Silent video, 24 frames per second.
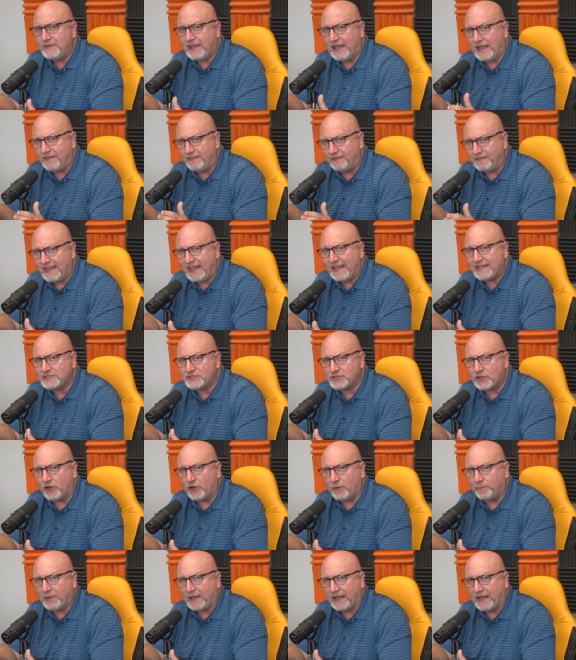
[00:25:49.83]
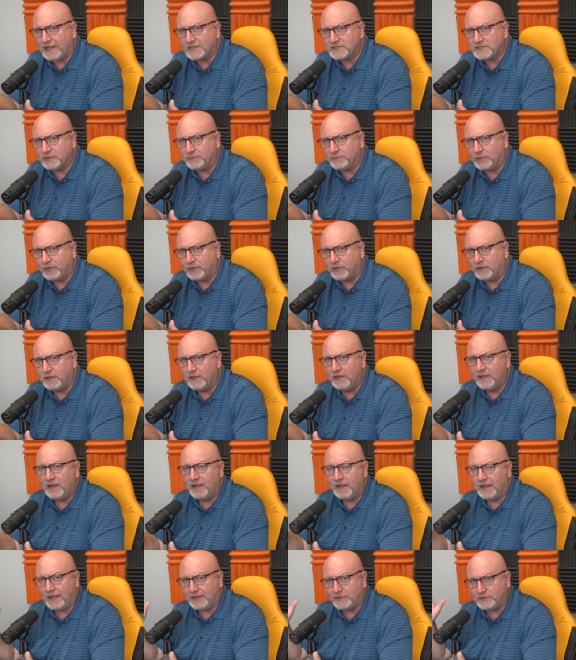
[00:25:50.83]
And that's all possible.
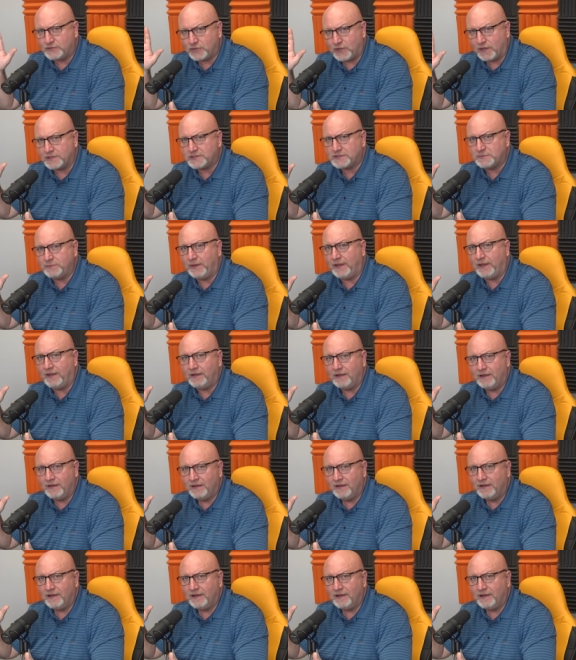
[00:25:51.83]
And trust me,